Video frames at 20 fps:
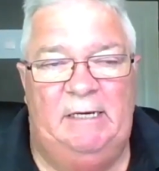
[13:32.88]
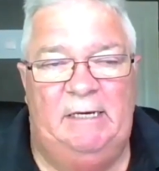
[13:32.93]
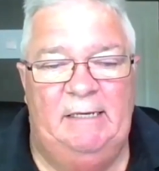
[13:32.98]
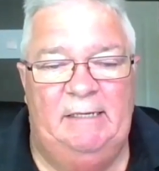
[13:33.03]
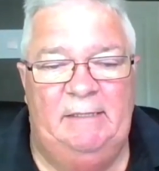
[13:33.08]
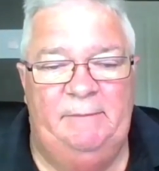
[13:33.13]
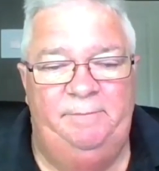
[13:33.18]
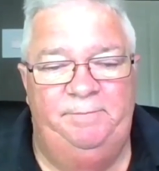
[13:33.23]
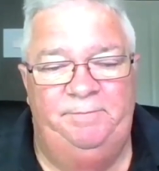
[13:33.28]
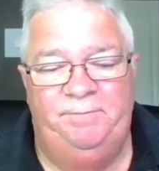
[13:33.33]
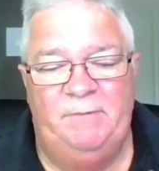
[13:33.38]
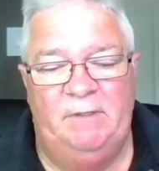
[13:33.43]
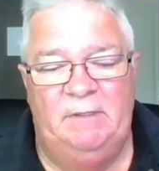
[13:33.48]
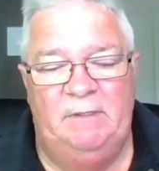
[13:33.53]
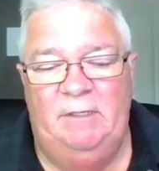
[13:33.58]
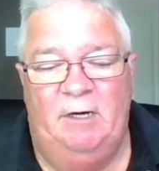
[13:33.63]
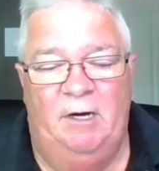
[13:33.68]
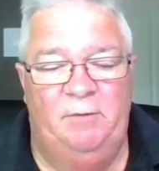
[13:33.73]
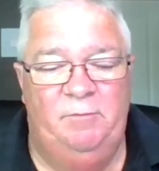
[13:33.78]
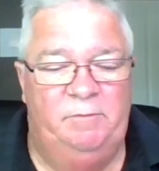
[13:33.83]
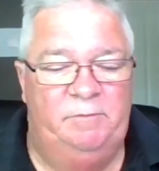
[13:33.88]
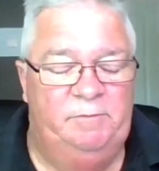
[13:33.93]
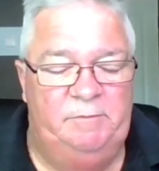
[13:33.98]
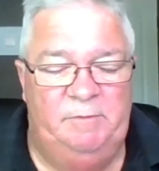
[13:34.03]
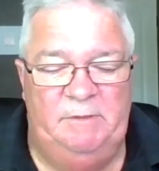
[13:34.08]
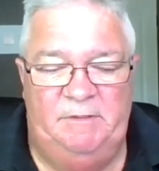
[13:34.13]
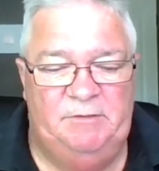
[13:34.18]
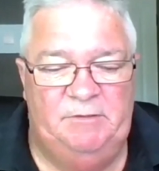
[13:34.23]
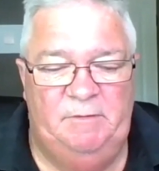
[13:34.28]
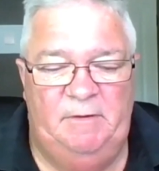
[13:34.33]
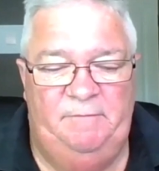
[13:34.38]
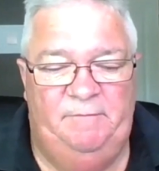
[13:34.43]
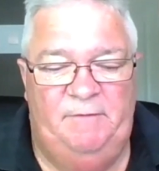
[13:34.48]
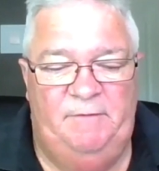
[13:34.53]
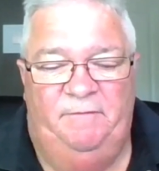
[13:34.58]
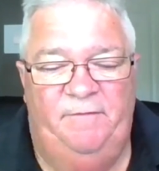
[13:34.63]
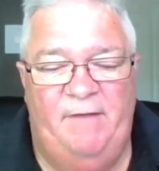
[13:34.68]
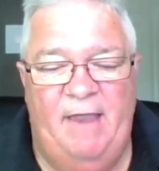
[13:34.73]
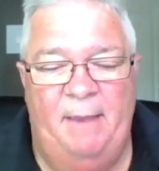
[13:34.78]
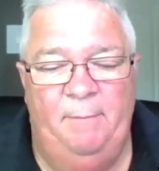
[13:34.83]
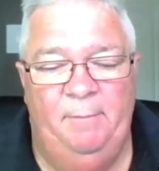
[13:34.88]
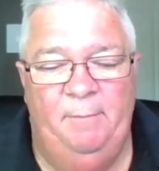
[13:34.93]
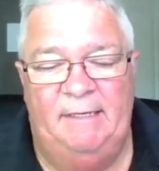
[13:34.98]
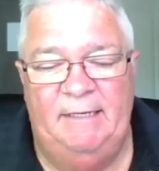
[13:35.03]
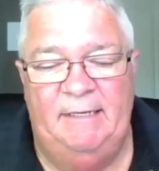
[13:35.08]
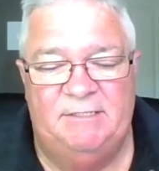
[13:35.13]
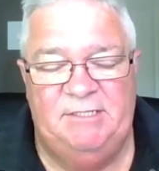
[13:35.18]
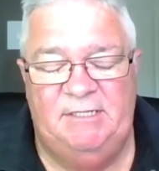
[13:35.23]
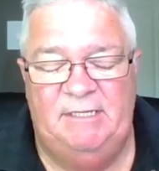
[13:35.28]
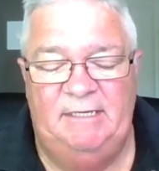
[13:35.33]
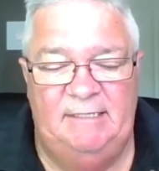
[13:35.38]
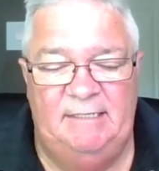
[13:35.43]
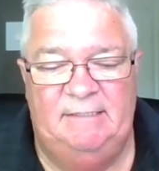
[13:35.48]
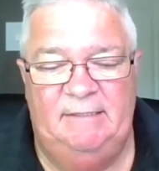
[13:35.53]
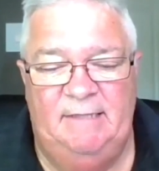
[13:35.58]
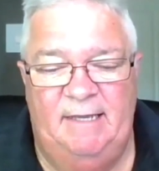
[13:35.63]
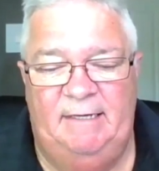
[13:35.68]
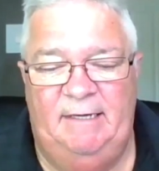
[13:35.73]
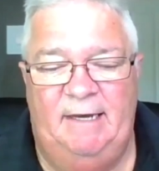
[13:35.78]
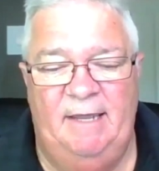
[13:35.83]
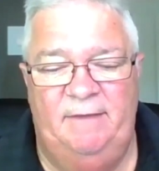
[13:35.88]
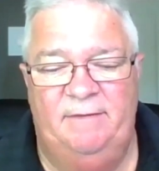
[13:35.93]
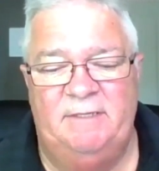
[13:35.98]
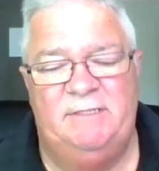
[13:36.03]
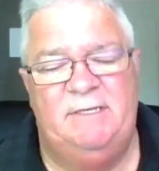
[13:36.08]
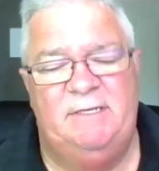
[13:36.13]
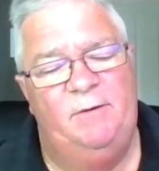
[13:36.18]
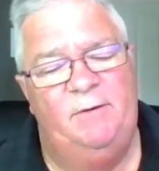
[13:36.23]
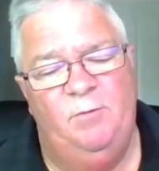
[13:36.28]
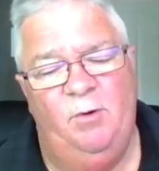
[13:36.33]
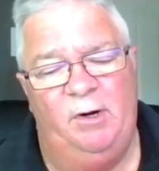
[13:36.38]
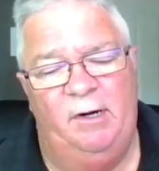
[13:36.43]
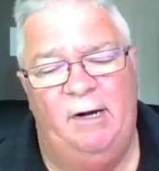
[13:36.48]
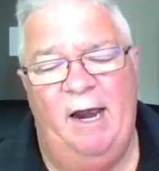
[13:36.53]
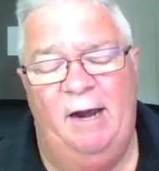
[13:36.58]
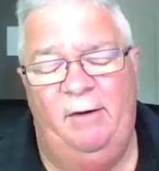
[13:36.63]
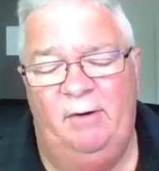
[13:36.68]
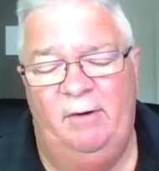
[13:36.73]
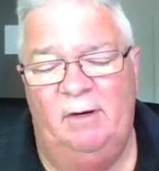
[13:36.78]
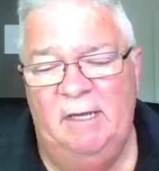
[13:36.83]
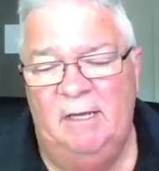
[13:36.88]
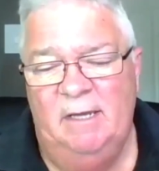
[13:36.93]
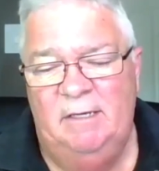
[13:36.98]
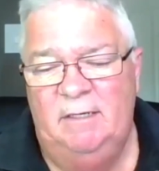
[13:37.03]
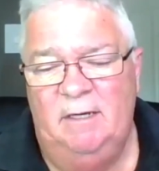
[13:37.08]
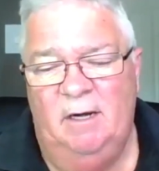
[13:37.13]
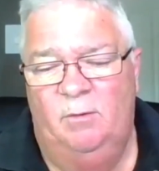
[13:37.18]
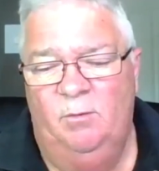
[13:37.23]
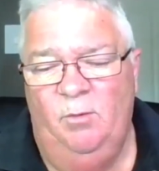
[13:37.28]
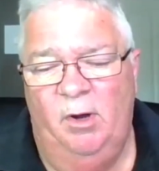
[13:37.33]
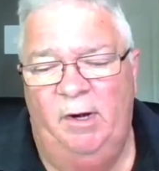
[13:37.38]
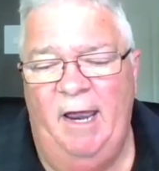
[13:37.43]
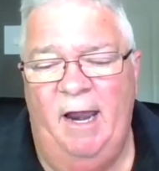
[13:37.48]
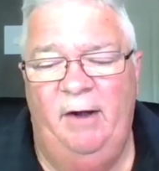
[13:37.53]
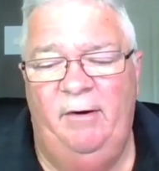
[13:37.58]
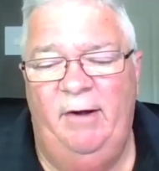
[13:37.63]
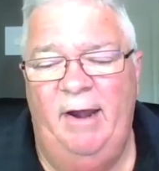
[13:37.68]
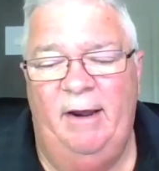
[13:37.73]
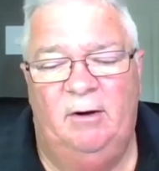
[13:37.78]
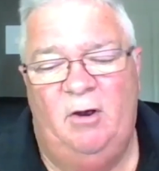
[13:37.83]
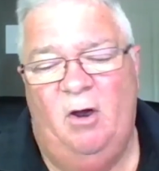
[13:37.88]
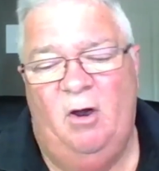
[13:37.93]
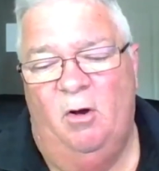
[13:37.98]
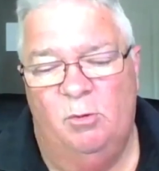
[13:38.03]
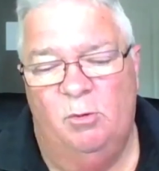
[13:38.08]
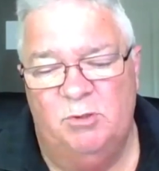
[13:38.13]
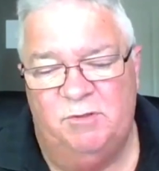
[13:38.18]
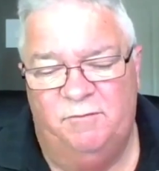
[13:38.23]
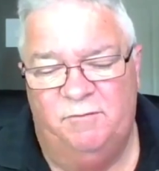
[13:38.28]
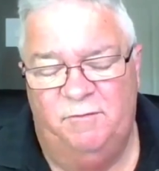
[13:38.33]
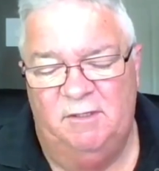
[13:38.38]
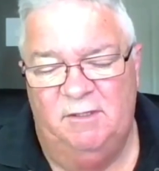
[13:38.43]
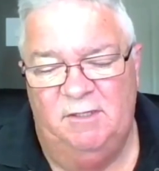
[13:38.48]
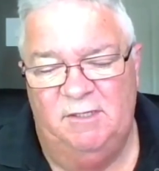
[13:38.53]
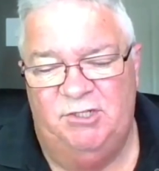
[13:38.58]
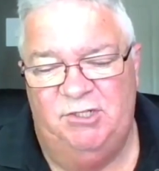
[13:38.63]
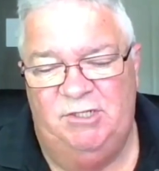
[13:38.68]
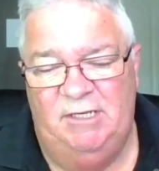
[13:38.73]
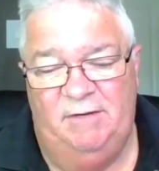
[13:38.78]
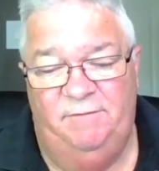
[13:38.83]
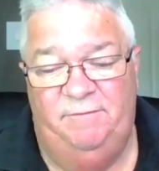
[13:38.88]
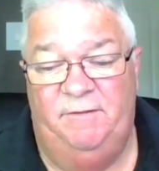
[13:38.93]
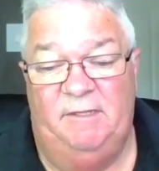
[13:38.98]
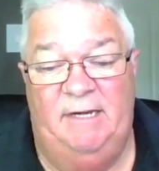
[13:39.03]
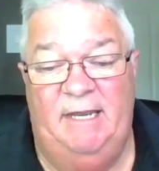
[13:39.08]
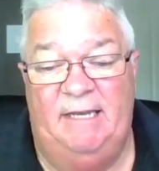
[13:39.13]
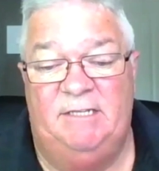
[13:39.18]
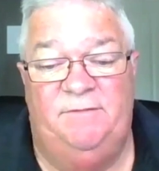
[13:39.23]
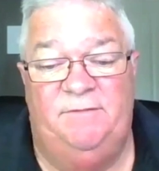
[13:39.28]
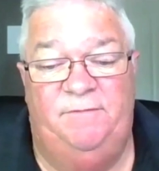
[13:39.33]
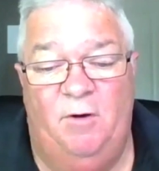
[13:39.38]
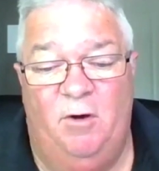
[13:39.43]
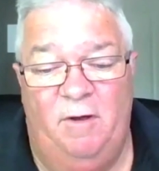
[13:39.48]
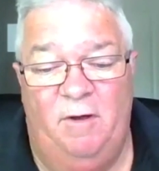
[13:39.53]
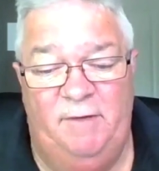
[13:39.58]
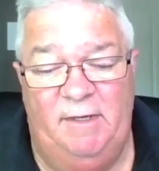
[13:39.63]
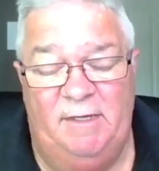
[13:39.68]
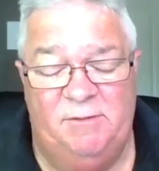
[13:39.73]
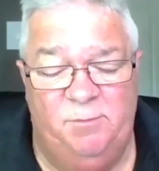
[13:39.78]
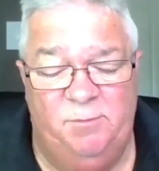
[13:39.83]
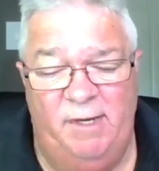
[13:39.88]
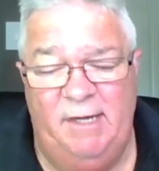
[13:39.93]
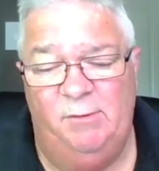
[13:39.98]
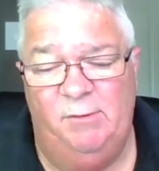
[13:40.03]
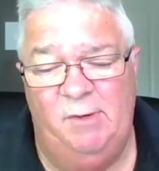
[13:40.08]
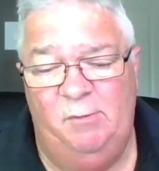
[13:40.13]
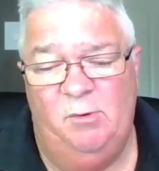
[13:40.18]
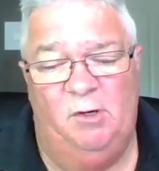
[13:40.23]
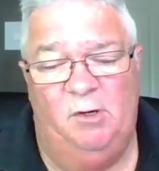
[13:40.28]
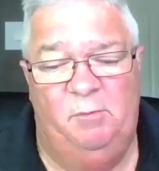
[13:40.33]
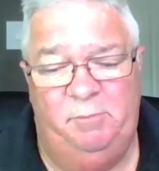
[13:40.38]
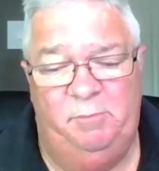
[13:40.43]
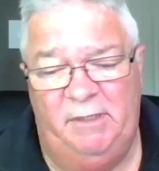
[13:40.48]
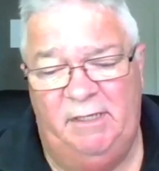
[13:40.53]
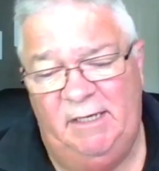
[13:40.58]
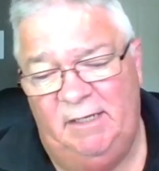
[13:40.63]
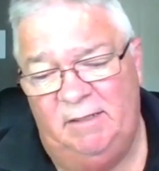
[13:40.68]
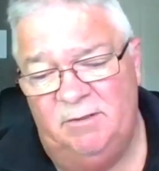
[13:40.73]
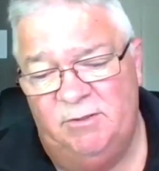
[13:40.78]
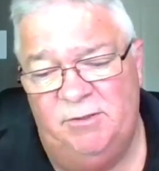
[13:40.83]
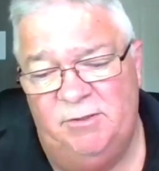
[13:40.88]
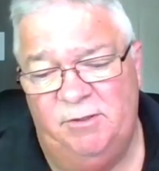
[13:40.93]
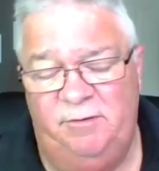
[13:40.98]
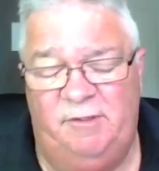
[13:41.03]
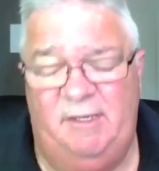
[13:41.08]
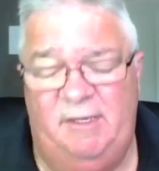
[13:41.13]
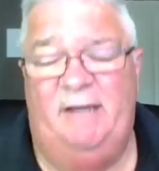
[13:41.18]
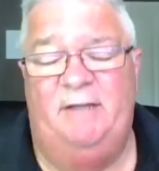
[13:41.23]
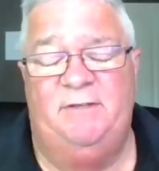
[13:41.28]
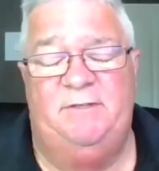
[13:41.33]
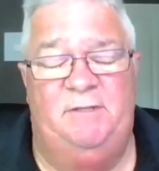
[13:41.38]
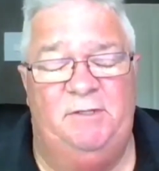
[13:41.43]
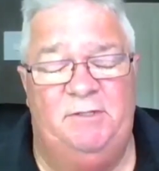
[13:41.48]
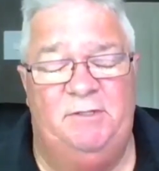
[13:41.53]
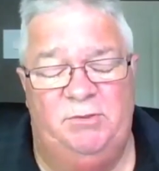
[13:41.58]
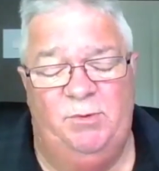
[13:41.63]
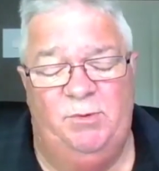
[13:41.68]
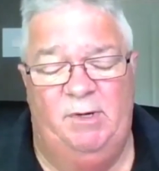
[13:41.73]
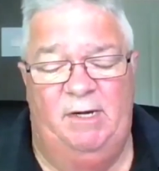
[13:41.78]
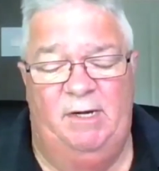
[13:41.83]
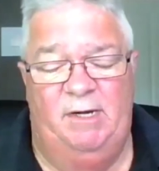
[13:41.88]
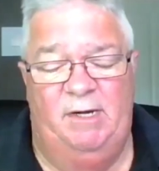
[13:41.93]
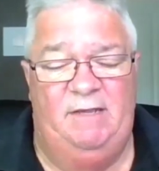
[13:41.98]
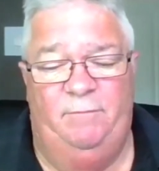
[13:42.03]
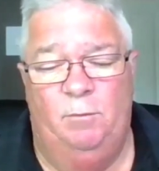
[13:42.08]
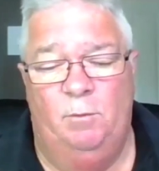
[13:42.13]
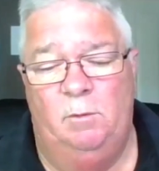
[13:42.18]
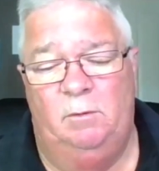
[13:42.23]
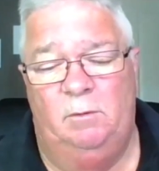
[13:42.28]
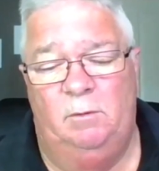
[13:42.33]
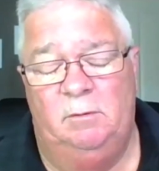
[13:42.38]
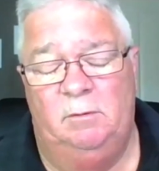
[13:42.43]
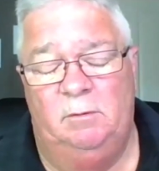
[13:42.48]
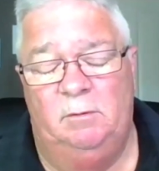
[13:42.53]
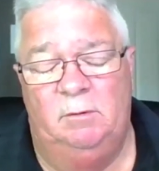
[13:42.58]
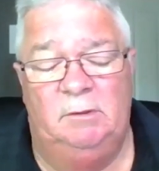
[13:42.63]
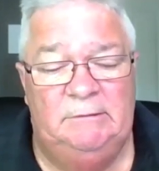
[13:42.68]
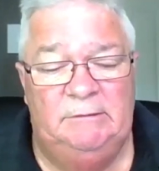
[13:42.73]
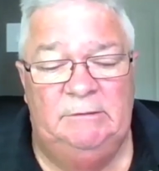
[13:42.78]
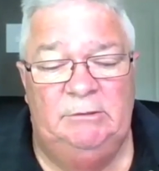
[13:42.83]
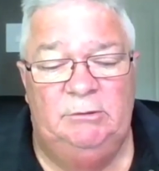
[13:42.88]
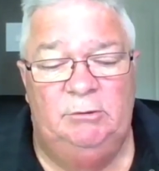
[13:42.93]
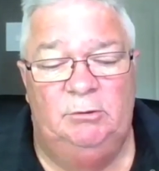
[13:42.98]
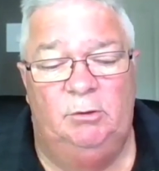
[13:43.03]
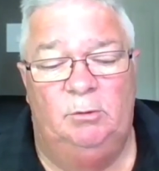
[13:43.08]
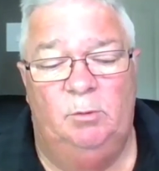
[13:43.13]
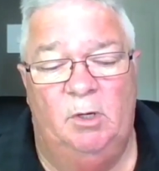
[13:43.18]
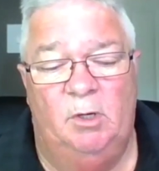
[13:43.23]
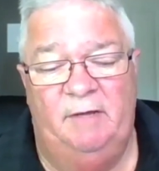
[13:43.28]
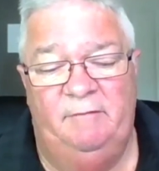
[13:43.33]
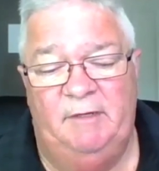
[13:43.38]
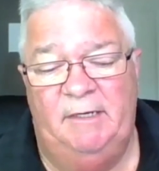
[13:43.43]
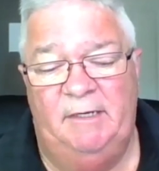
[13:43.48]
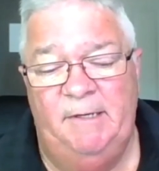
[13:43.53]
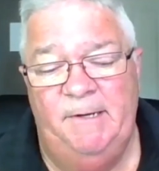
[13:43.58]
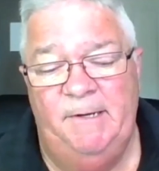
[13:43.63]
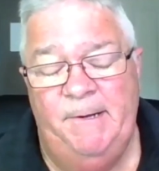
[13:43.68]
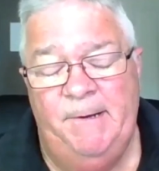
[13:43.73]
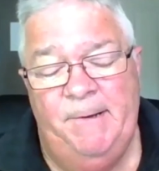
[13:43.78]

Um, you know, if your mm-hmm. family is together saying, "What are you know what are our goals for this year, for the next five years? Where do we want to be in 2024 or or whatever?"